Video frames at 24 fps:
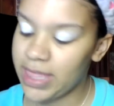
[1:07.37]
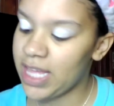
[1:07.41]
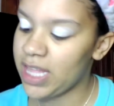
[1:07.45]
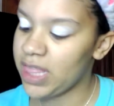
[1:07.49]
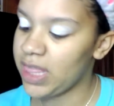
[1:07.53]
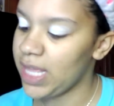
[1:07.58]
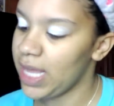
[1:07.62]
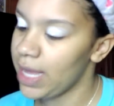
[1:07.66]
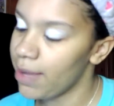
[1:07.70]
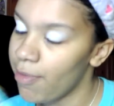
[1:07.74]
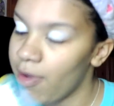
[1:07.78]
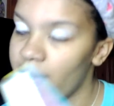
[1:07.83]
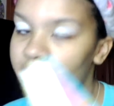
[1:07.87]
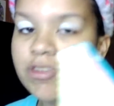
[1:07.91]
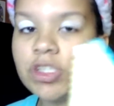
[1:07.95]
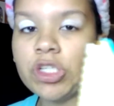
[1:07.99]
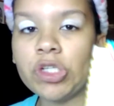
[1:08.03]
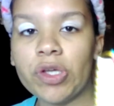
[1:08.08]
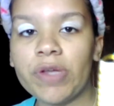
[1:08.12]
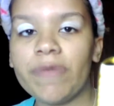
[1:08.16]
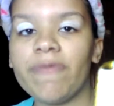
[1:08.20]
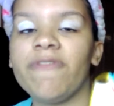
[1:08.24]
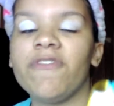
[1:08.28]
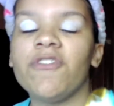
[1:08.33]
theme of
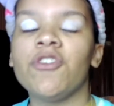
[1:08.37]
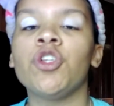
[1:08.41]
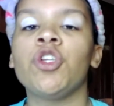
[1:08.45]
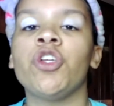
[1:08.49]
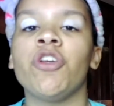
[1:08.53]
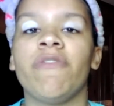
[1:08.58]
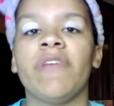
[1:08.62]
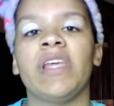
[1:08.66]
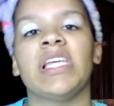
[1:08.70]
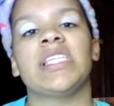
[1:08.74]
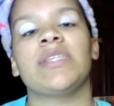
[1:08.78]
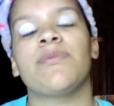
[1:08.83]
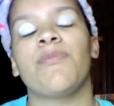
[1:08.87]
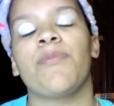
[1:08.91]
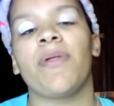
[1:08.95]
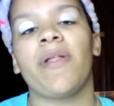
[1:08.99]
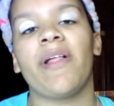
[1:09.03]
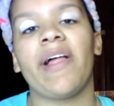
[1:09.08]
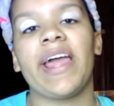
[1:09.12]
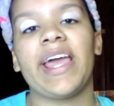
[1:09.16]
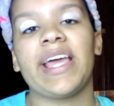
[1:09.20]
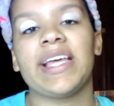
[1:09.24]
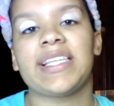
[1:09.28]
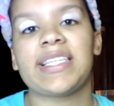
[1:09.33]
Juvia'S
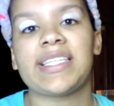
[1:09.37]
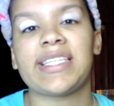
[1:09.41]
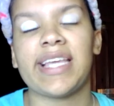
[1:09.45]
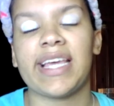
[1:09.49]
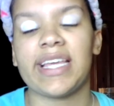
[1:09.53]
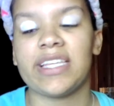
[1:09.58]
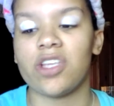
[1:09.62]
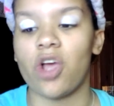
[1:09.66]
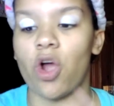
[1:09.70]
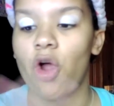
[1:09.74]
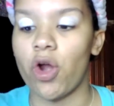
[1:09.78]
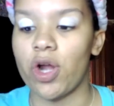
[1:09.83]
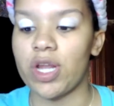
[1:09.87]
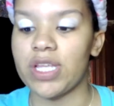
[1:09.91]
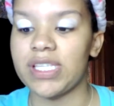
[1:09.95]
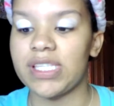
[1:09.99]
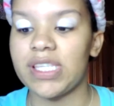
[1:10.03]
Place is art is